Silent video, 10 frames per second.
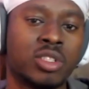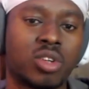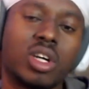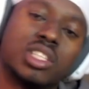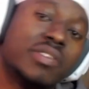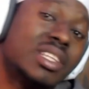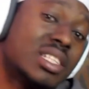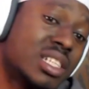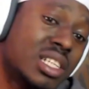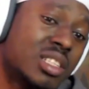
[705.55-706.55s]
Because if he doesn't
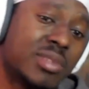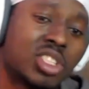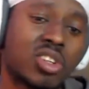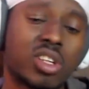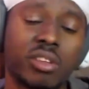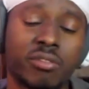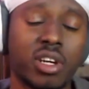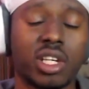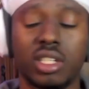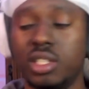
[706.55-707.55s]
need to be strong, then fuck
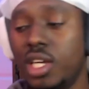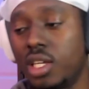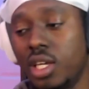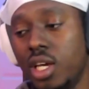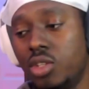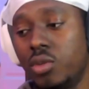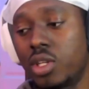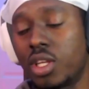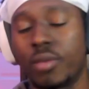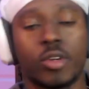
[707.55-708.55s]
it. Yeah, do your thing,
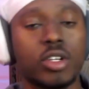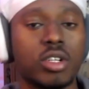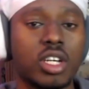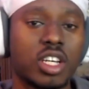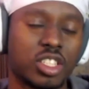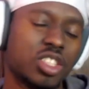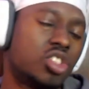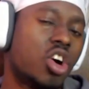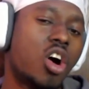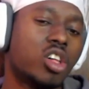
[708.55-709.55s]
bro. Because he's
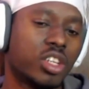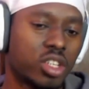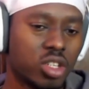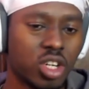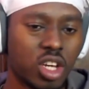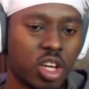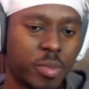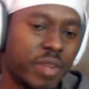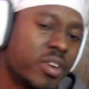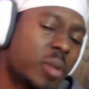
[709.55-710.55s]
tall, you know? But if you
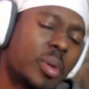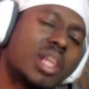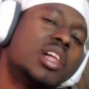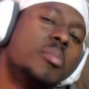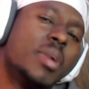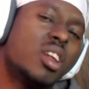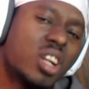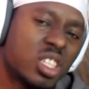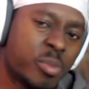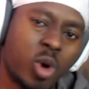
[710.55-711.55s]
can put a little meat on his
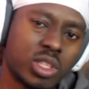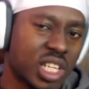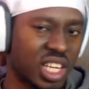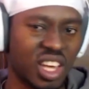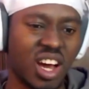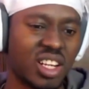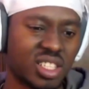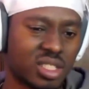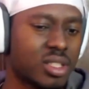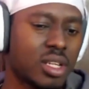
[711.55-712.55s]
bones like Giannis,
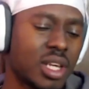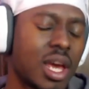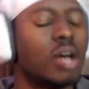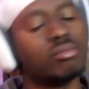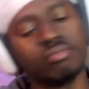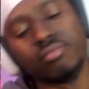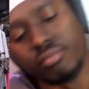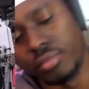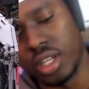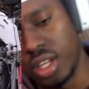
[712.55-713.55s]
then yeah,
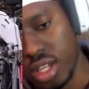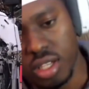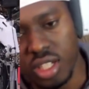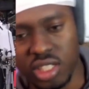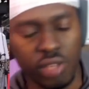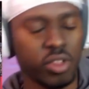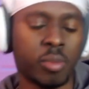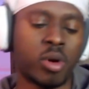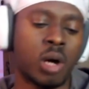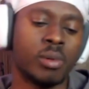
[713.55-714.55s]
he's definitely a
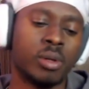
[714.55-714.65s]
problem.